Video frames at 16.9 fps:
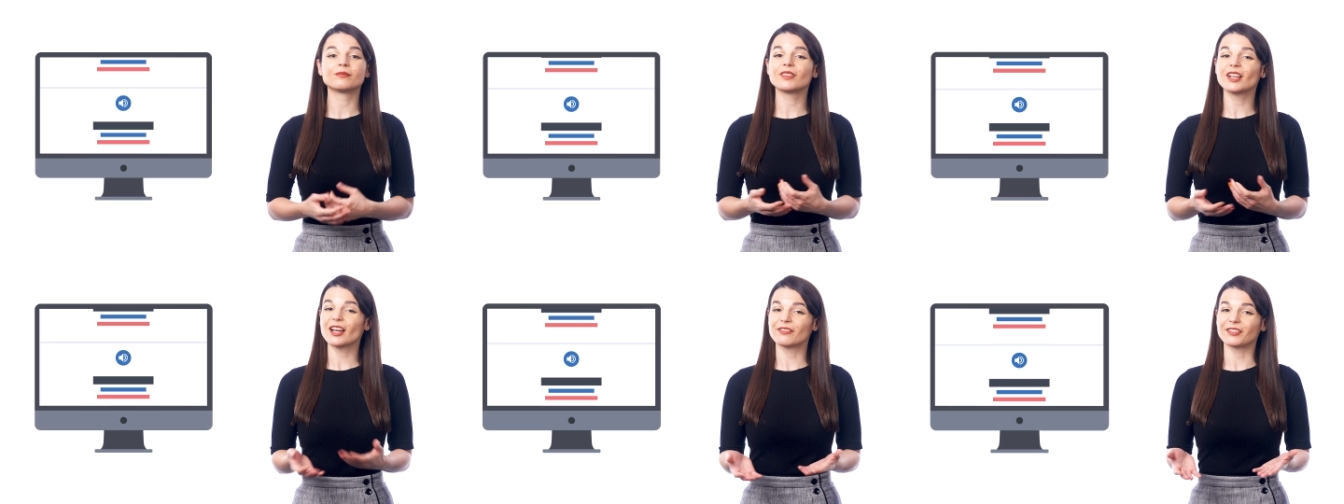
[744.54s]

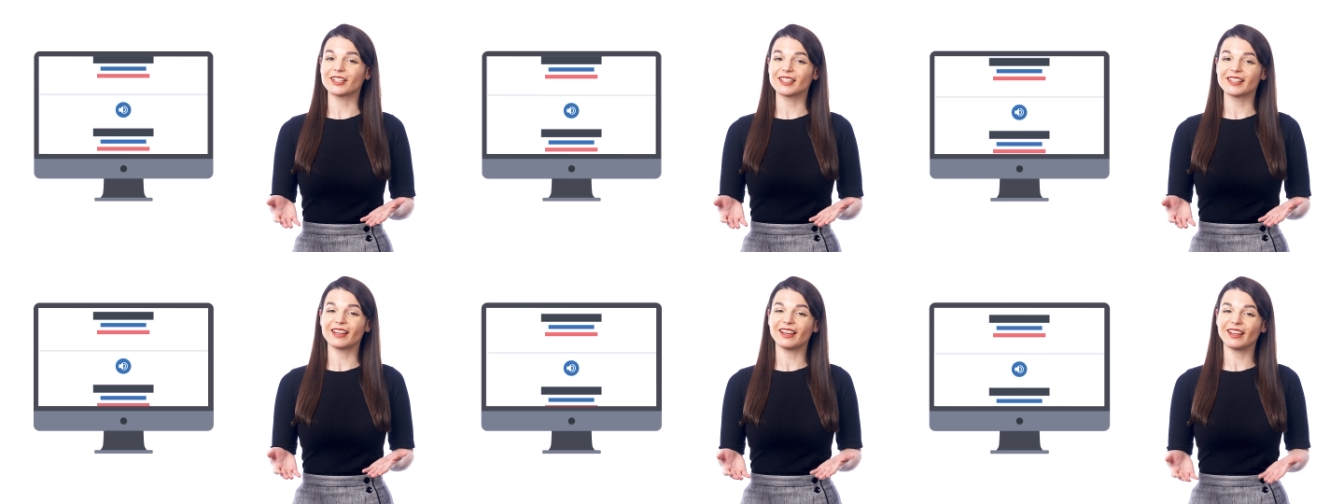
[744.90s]

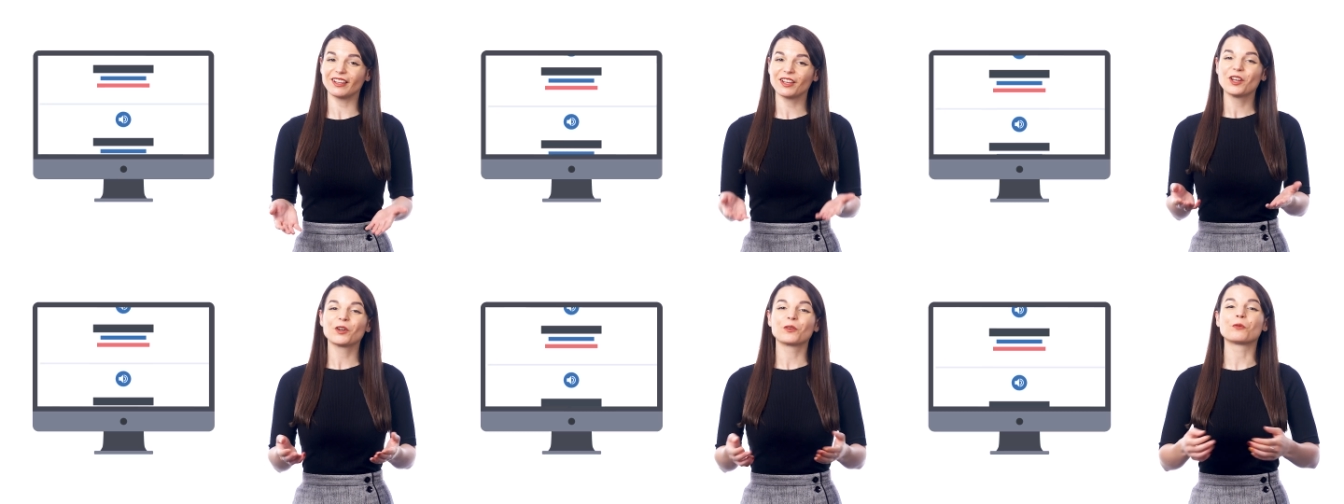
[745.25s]
Every day,
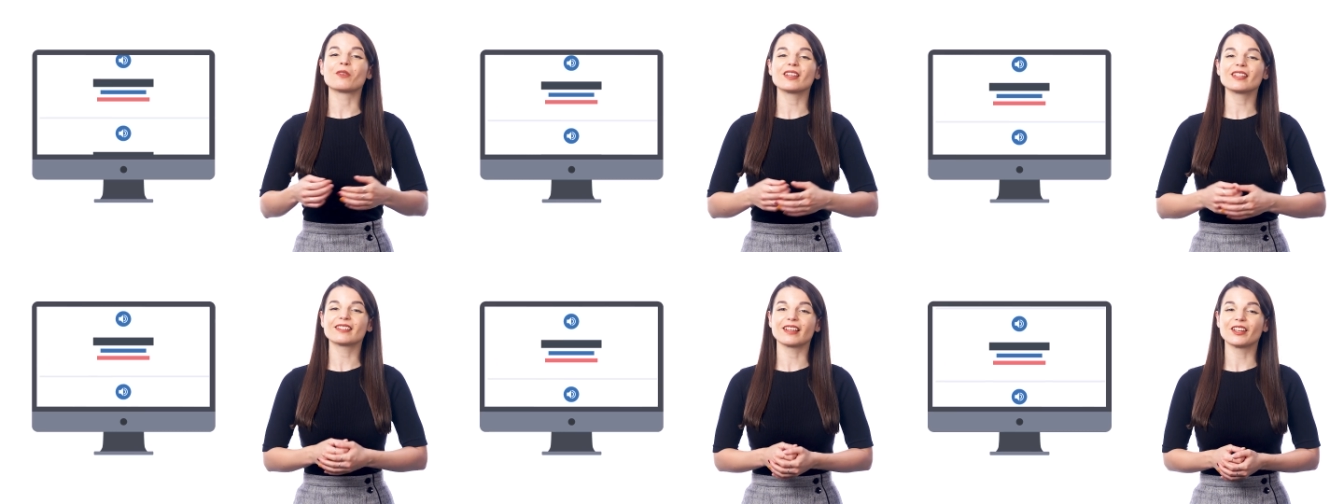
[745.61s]

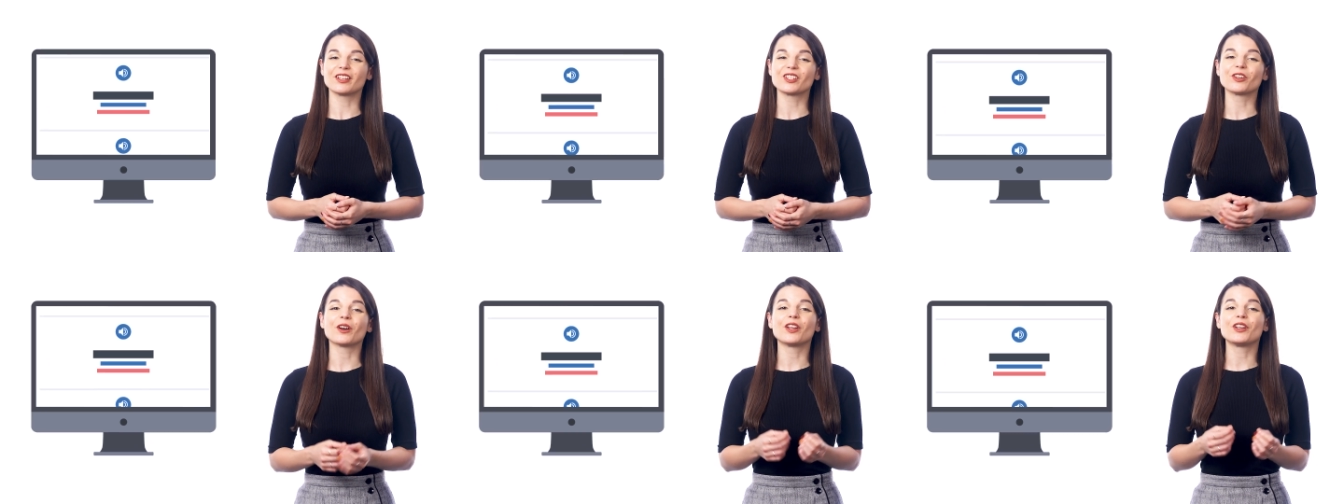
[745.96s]
we send
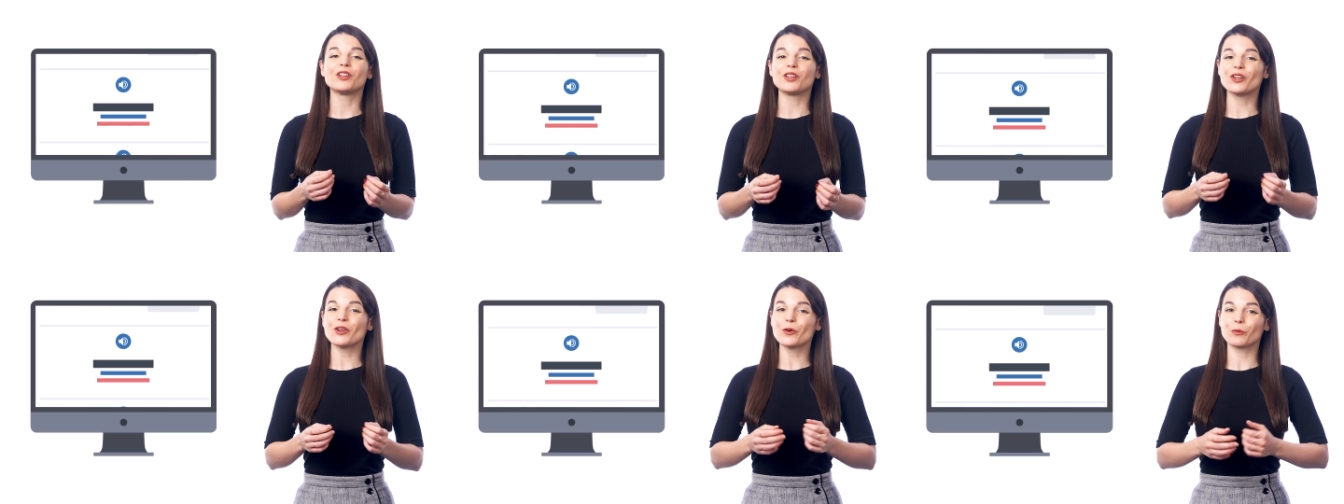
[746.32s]
you a
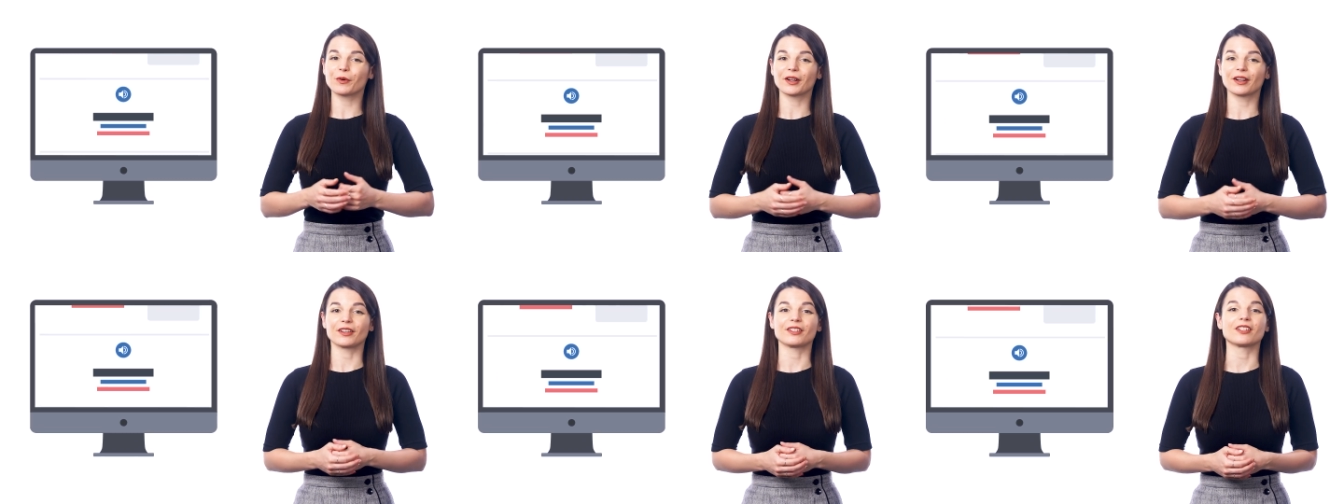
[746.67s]
new
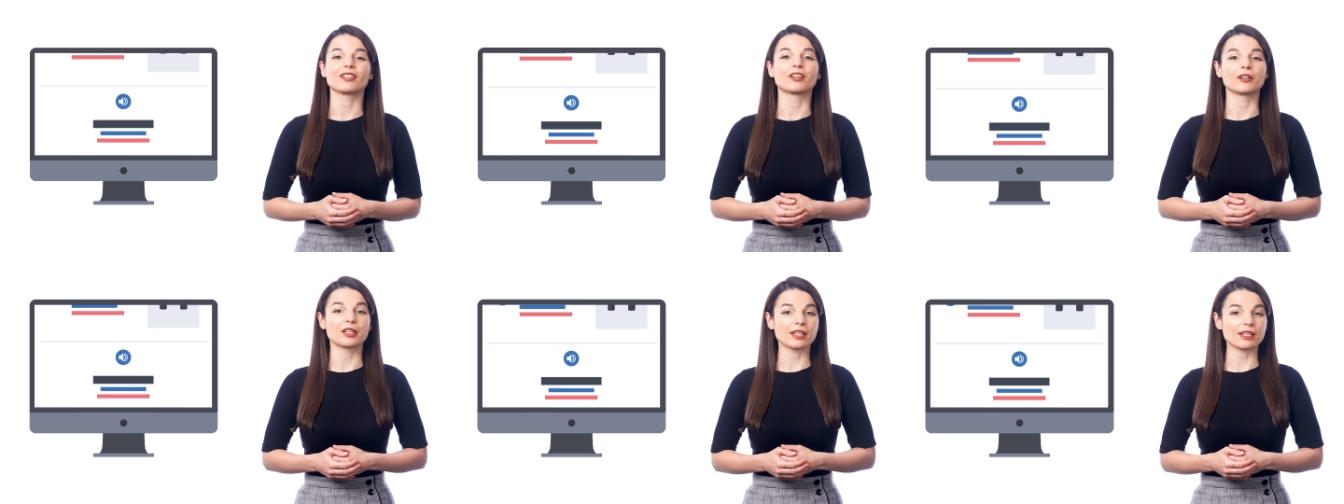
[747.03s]
word to
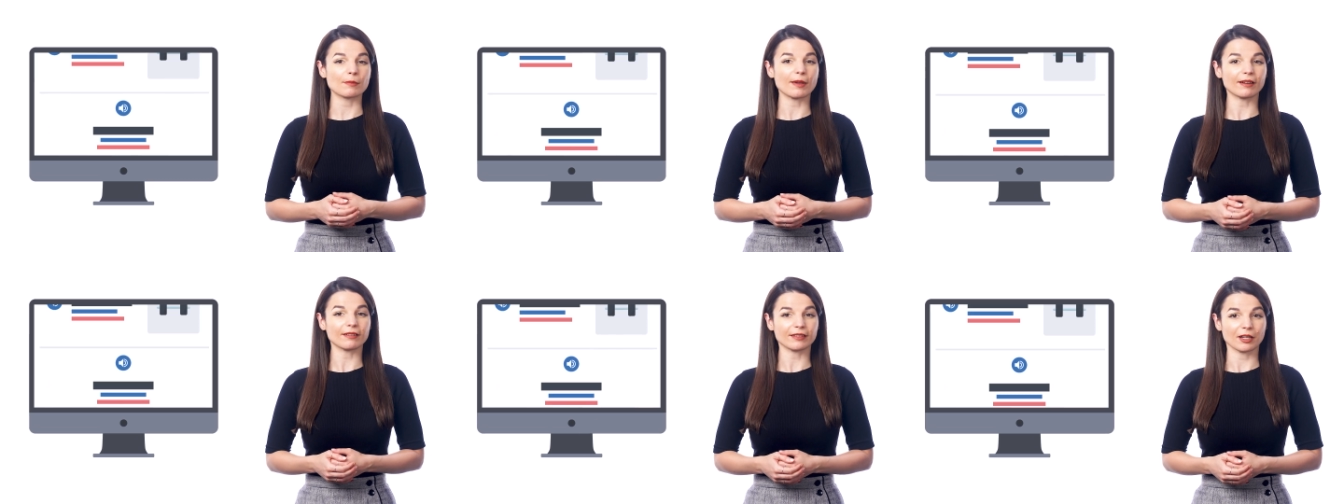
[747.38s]
your
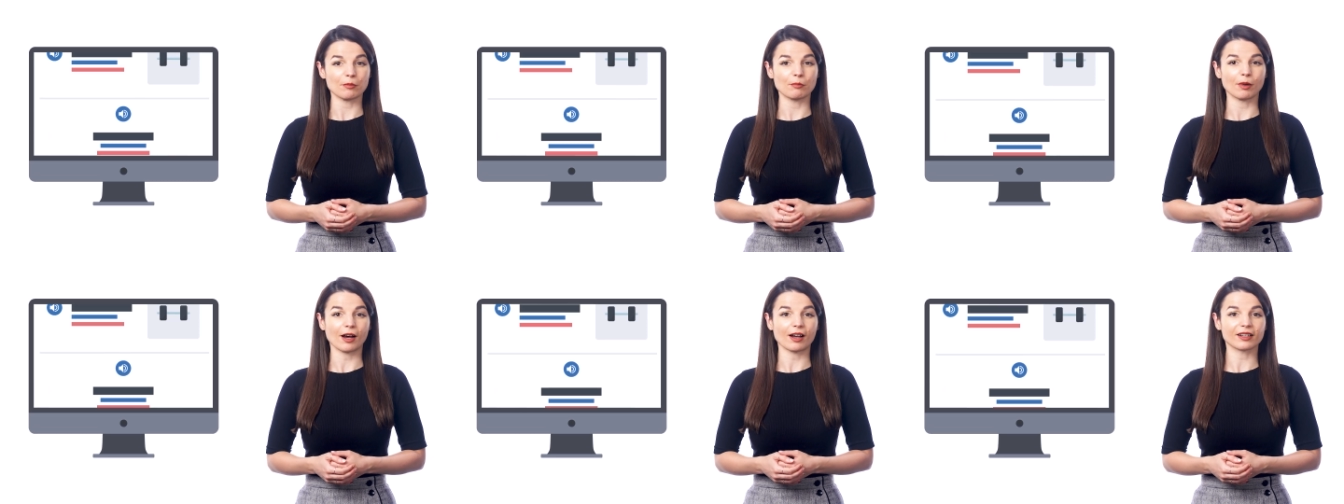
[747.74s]
email
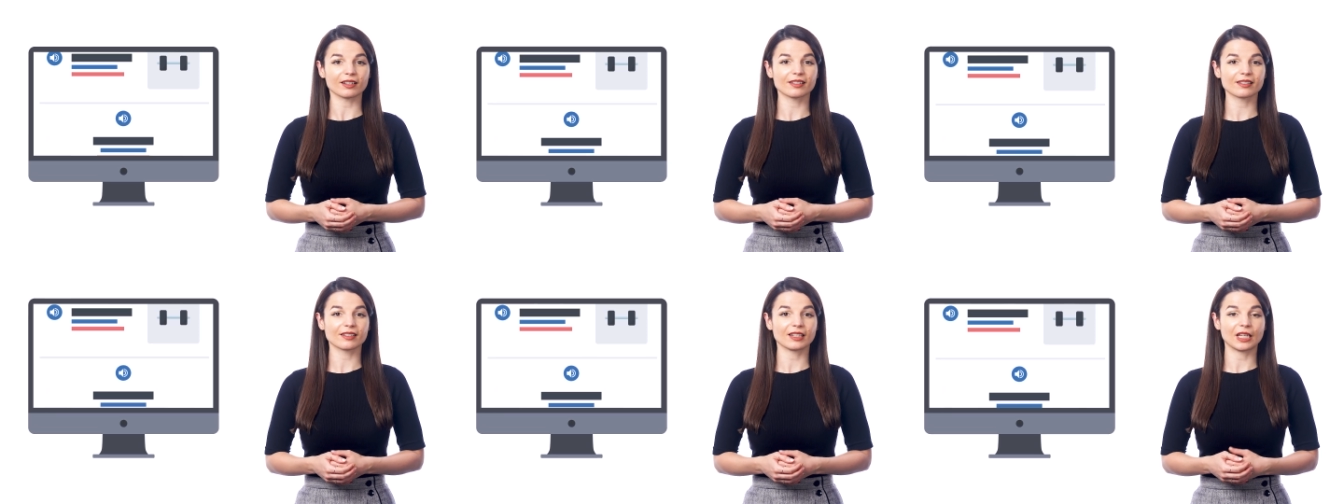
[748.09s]

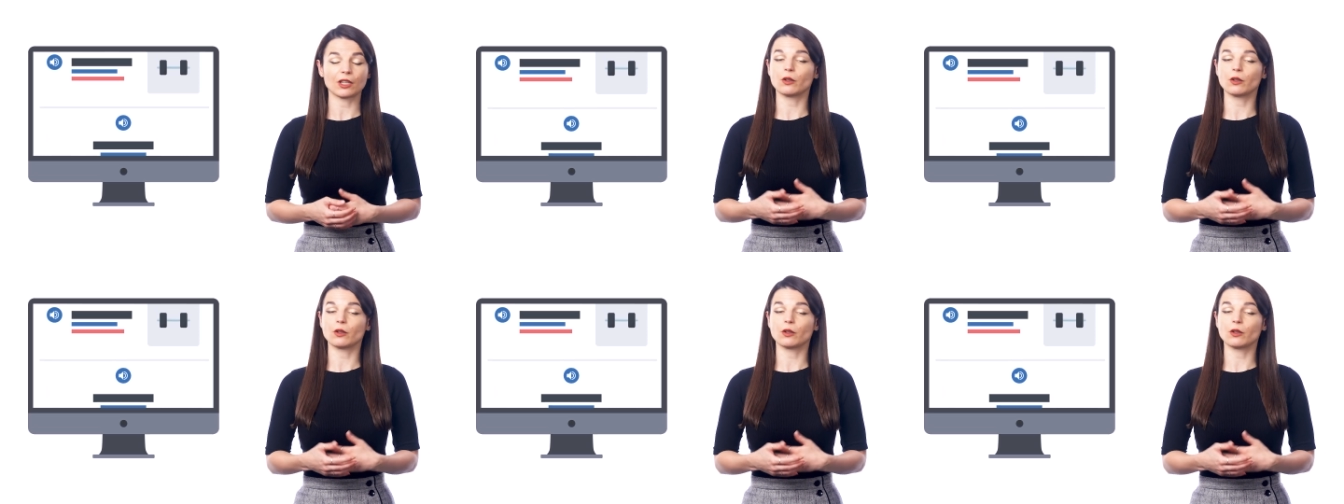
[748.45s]
inbox.